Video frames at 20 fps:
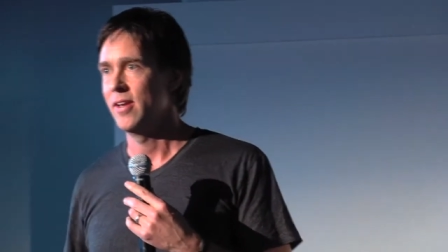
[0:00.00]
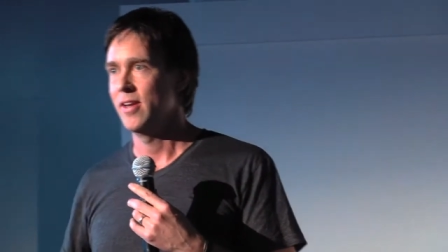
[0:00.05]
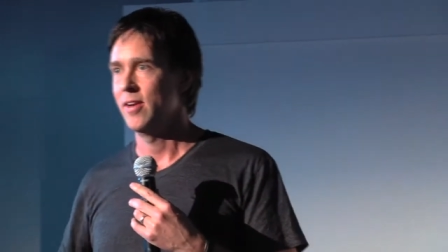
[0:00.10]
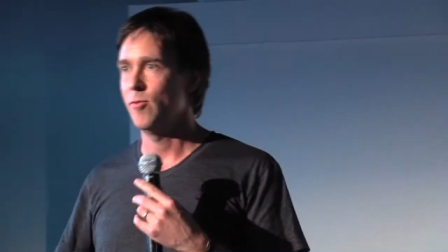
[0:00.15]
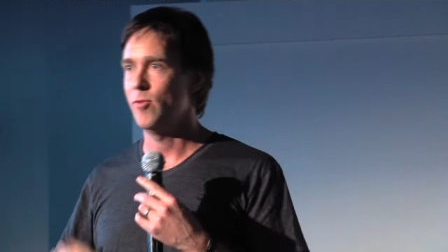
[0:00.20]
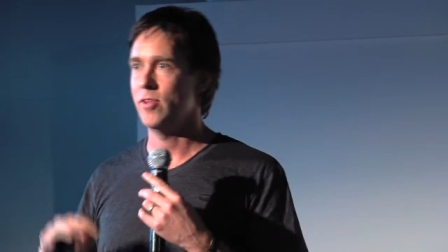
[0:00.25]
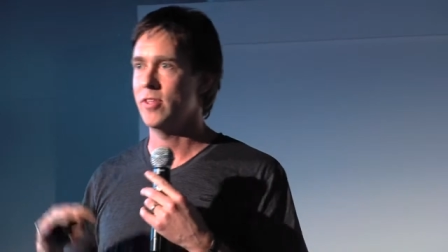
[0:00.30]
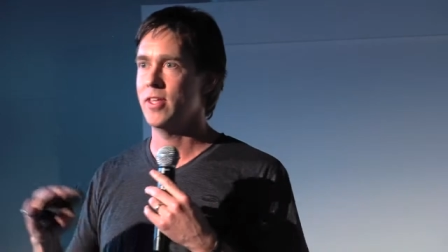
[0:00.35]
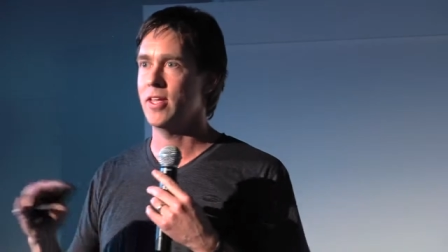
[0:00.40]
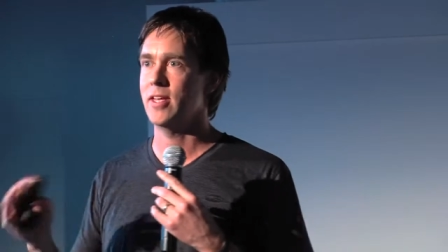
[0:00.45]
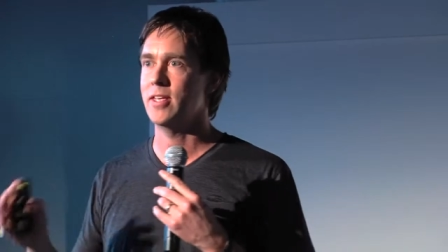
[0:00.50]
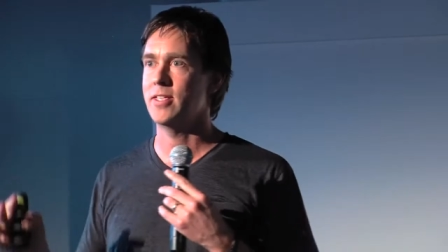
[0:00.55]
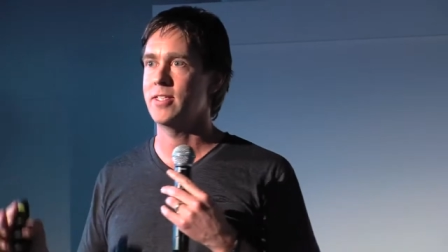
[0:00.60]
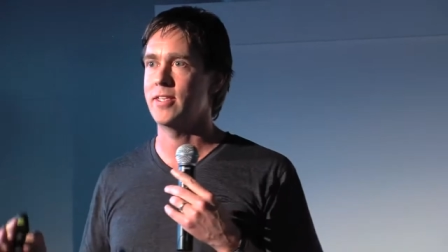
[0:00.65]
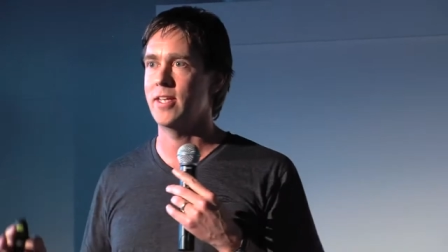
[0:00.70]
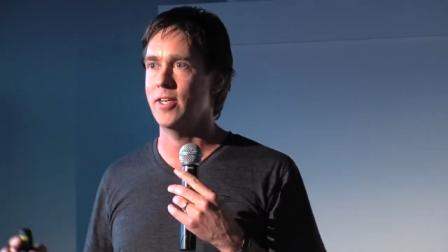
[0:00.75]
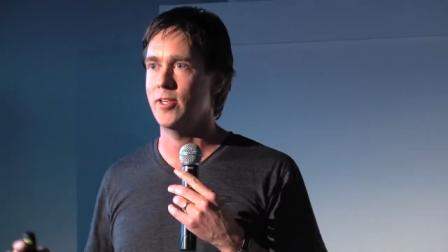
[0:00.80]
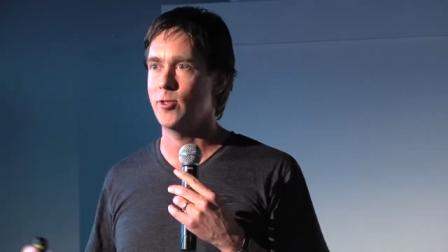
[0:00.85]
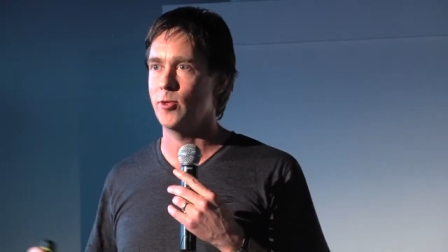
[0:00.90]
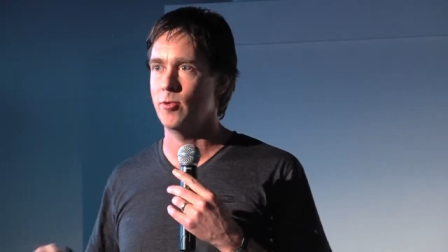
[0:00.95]
Everything's
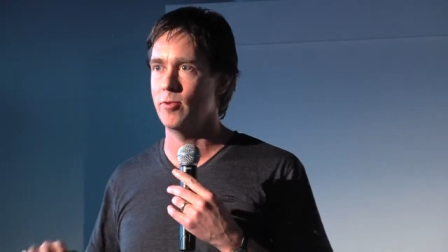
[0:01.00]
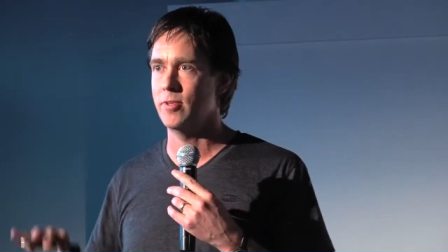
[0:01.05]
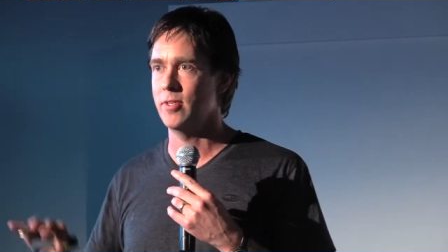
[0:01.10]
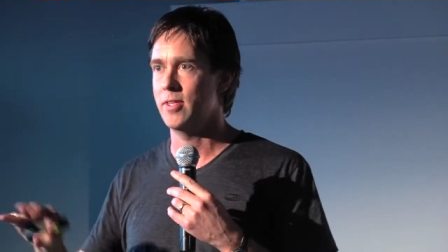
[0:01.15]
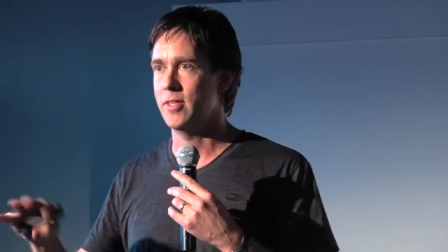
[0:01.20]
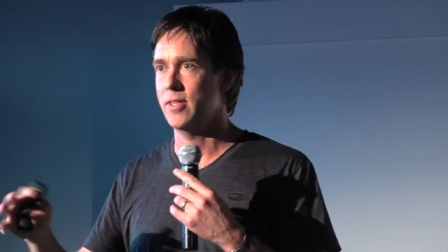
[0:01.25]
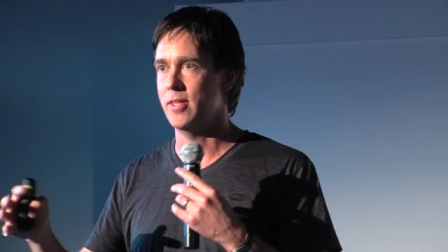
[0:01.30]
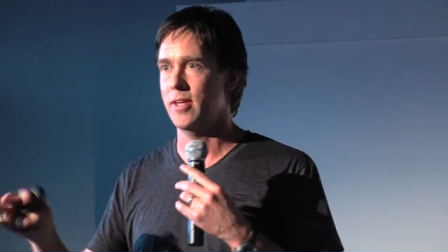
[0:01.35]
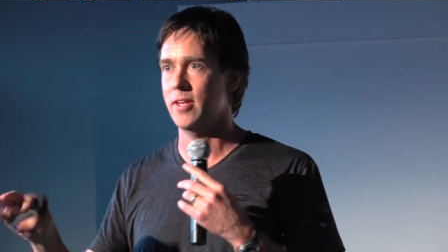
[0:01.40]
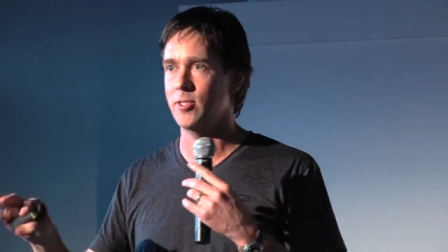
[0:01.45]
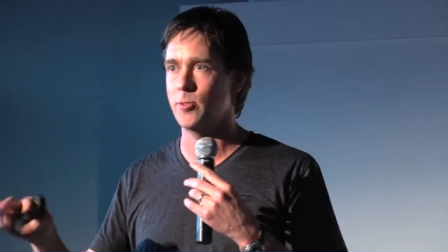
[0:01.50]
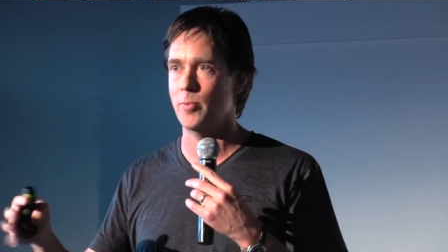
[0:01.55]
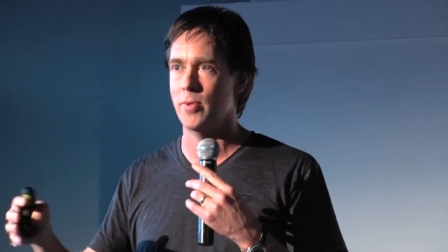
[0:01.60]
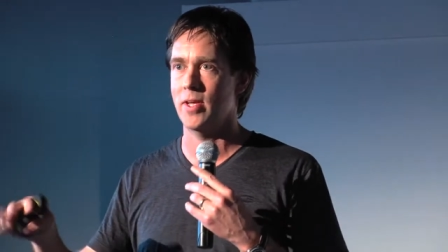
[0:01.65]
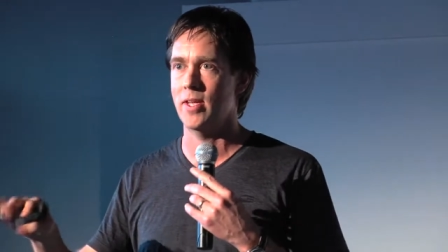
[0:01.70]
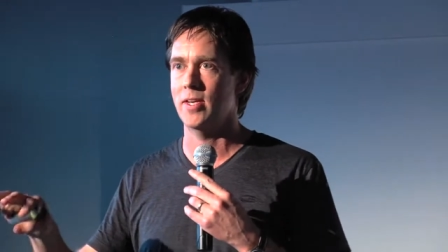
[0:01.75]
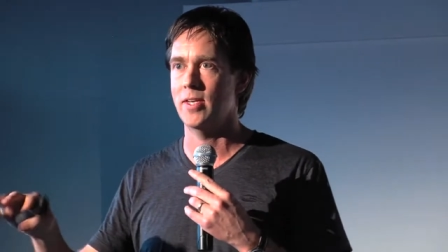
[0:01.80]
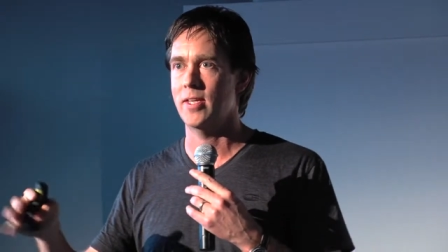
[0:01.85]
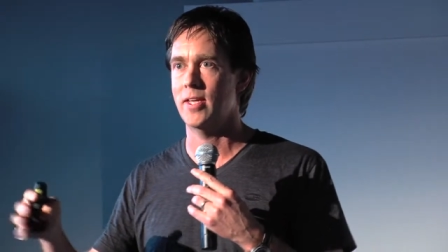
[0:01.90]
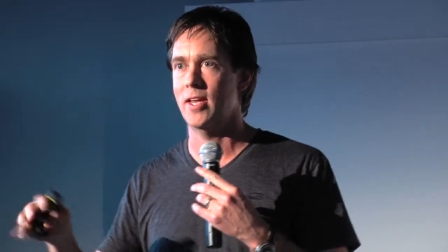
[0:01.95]
settled, things
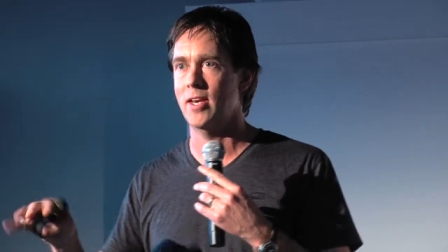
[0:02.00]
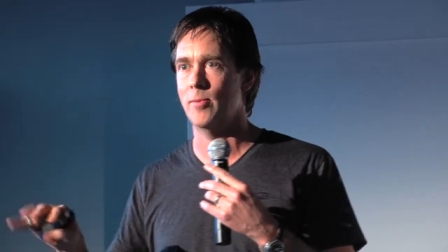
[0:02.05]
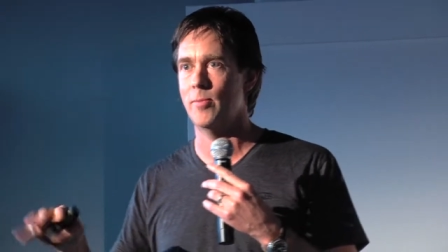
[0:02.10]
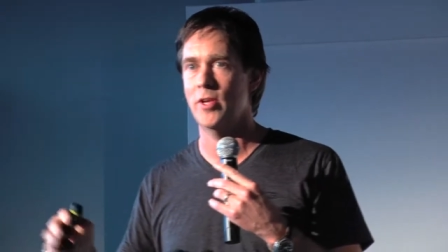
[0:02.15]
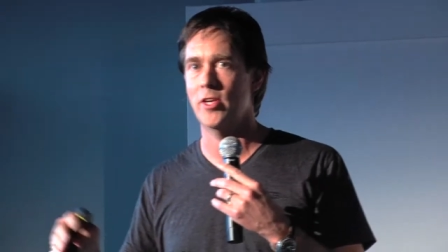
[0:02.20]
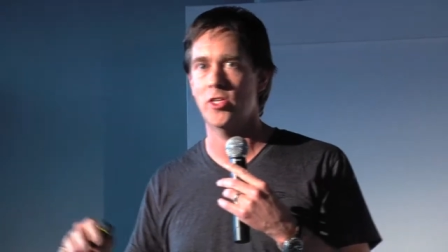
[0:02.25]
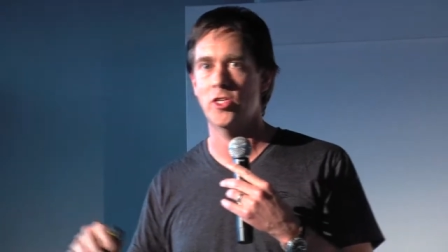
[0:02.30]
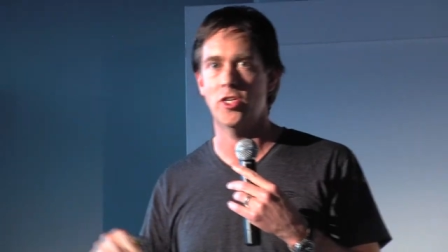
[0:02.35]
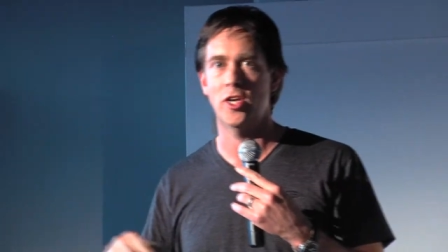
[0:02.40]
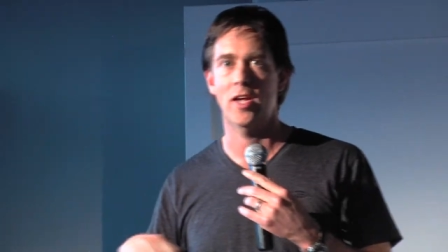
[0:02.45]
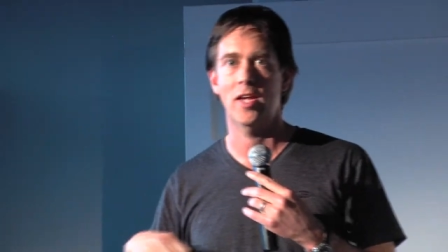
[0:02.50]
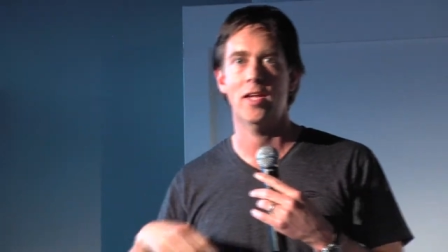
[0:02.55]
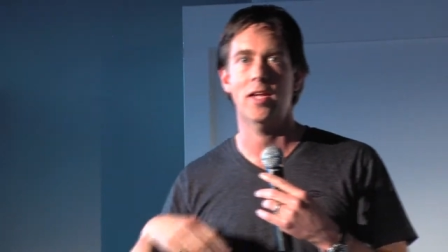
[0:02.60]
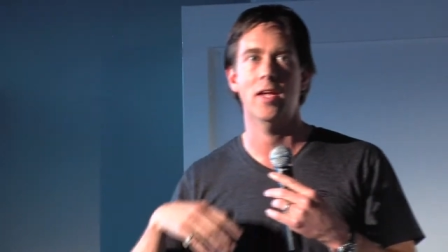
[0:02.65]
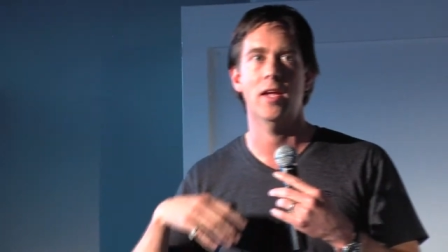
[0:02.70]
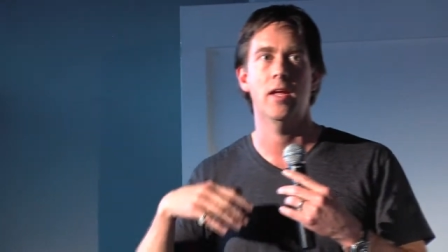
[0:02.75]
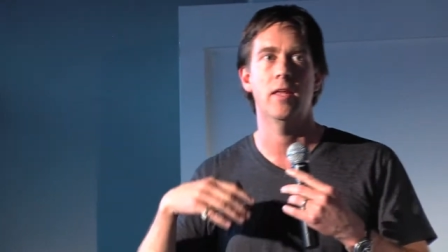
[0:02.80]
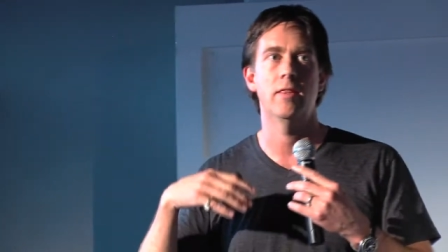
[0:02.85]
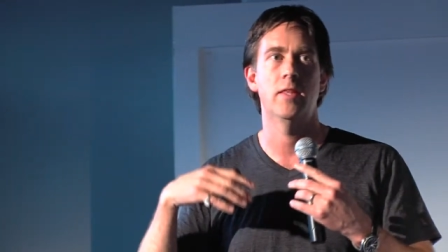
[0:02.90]
begin to get a bit shaky,